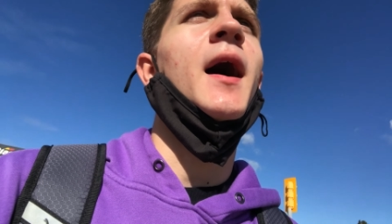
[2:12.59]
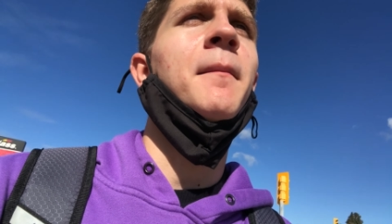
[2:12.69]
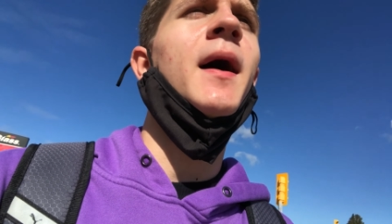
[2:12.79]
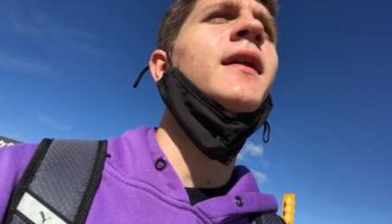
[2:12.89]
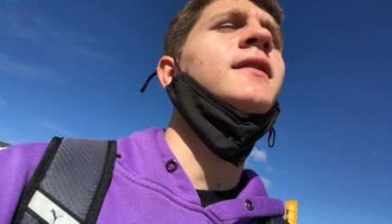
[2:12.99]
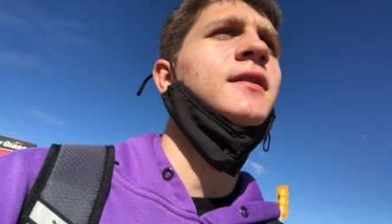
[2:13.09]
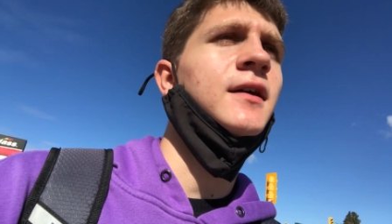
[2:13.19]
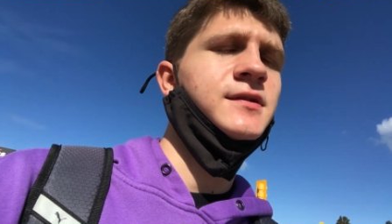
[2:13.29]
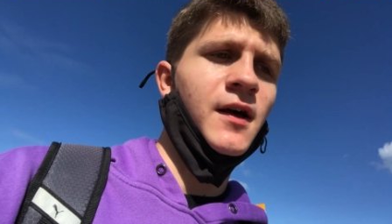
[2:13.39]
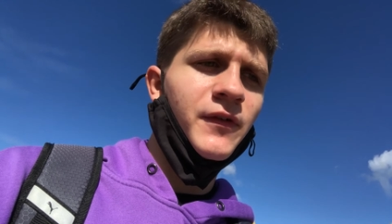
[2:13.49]
I'm, heading
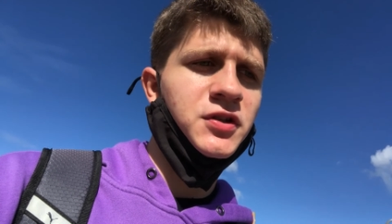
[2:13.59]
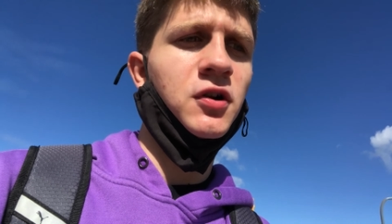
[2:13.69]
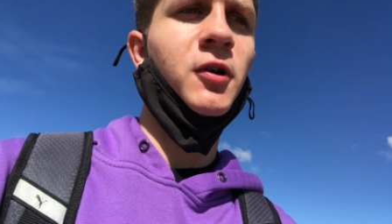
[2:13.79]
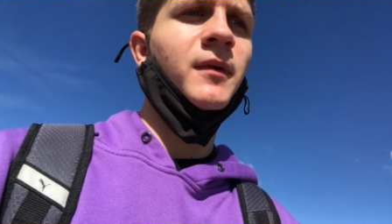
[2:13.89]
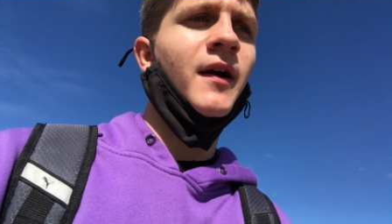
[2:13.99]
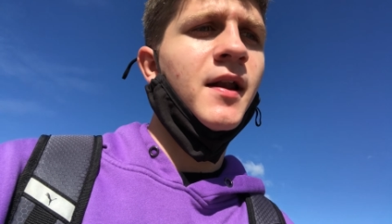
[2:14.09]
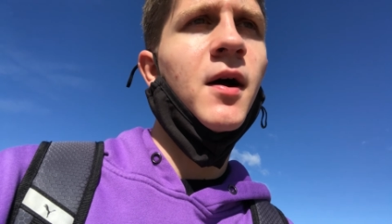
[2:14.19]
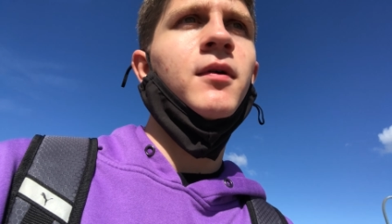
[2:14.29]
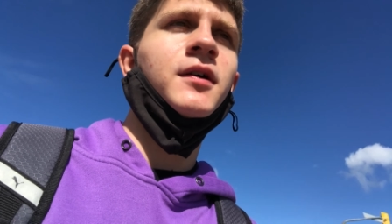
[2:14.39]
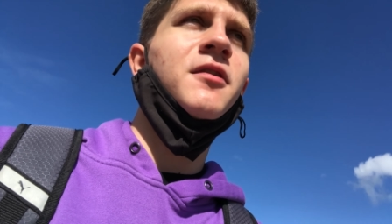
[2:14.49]
to Salvation Army right
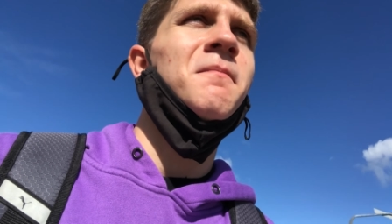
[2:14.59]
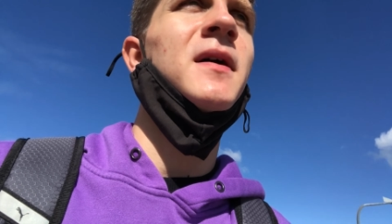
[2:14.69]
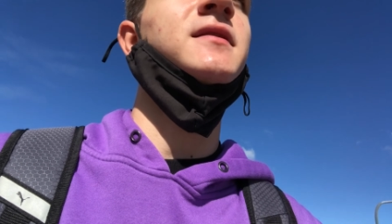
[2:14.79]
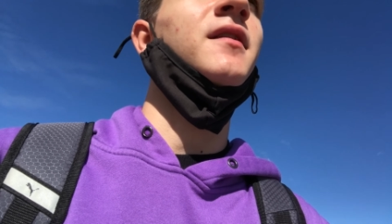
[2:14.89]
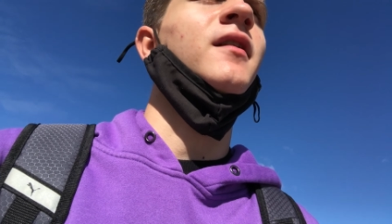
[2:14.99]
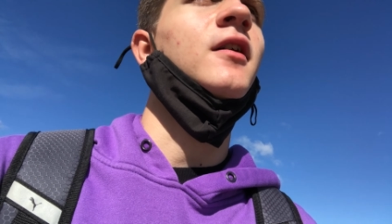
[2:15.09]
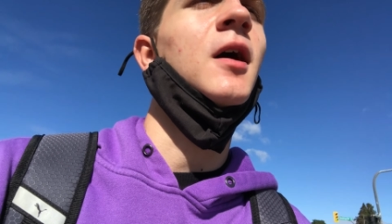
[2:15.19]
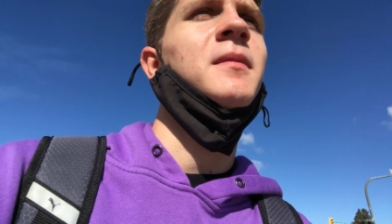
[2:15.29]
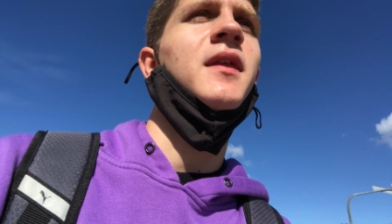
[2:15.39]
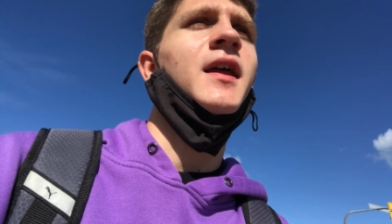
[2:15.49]
now because the bus doesn't
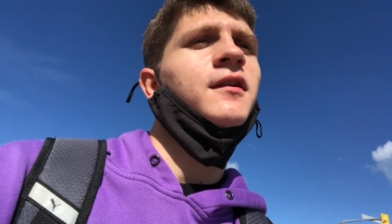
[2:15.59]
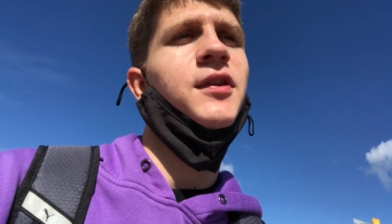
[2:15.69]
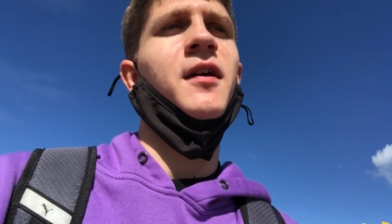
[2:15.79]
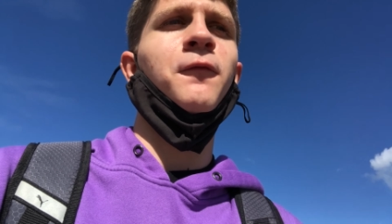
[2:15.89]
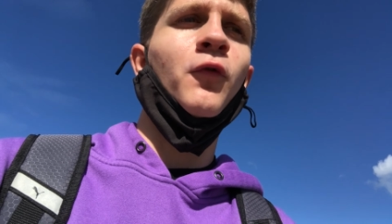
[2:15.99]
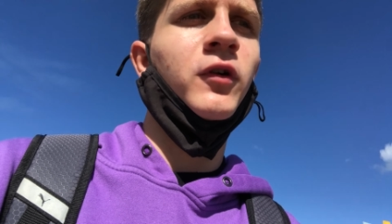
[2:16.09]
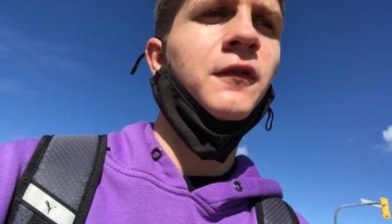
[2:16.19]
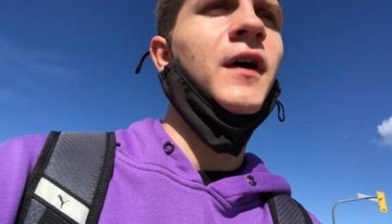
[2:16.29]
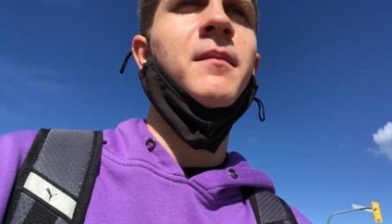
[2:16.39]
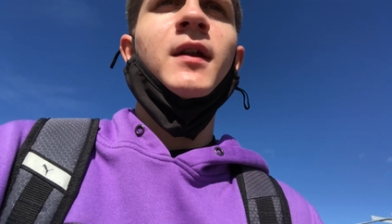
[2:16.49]
come in the next like
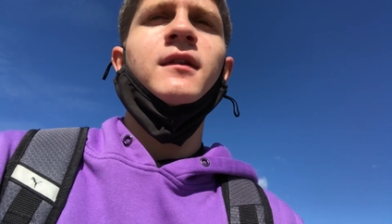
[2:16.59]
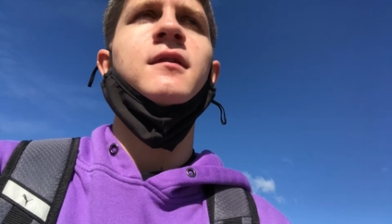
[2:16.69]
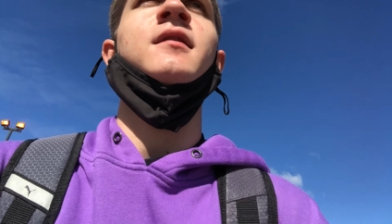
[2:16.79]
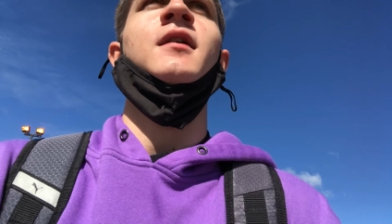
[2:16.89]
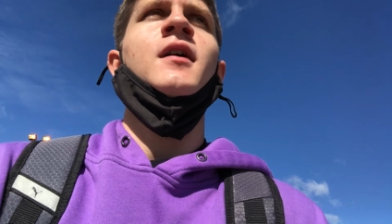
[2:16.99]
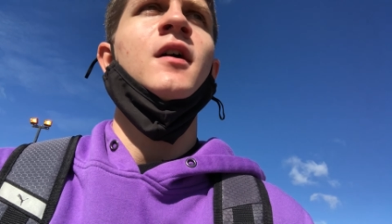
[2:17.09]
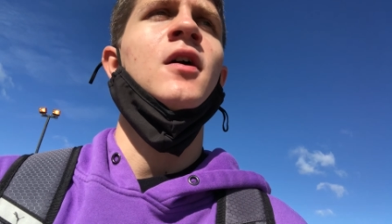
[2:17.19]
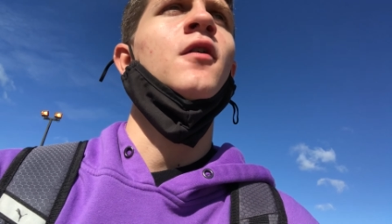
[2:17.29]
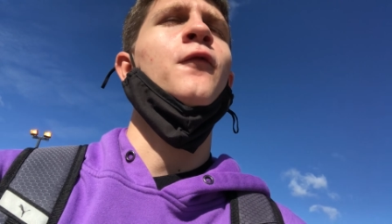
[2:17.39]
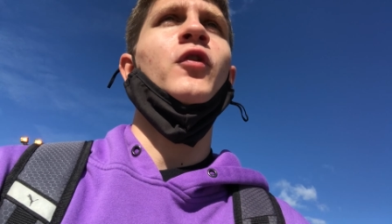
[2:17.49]
45 minutes,
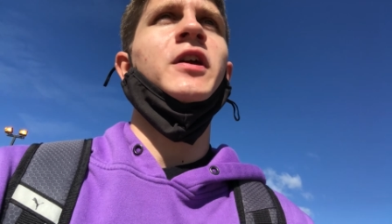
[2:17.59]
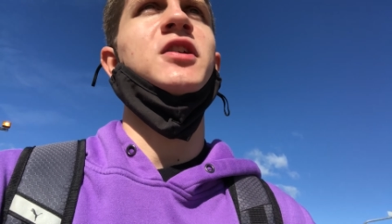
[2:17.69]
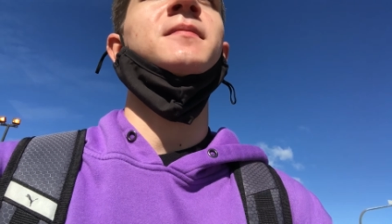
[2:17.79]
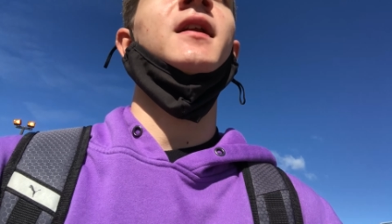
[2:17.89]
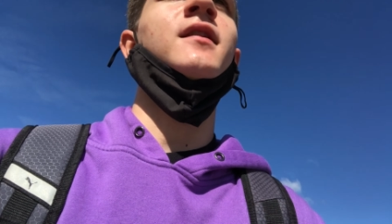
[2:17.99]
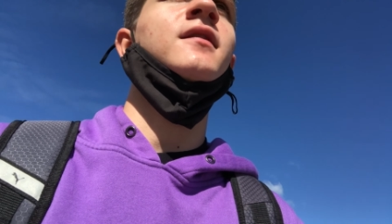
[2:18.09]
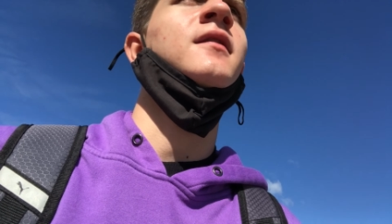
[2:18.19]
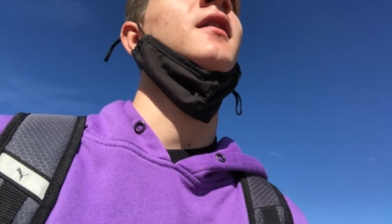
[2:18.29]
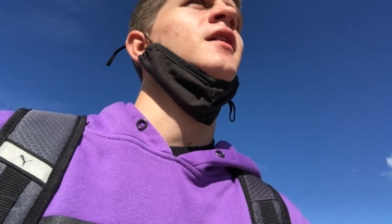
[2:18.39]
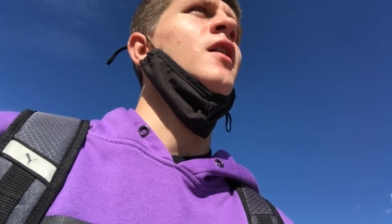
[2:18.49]
40-ish minutes.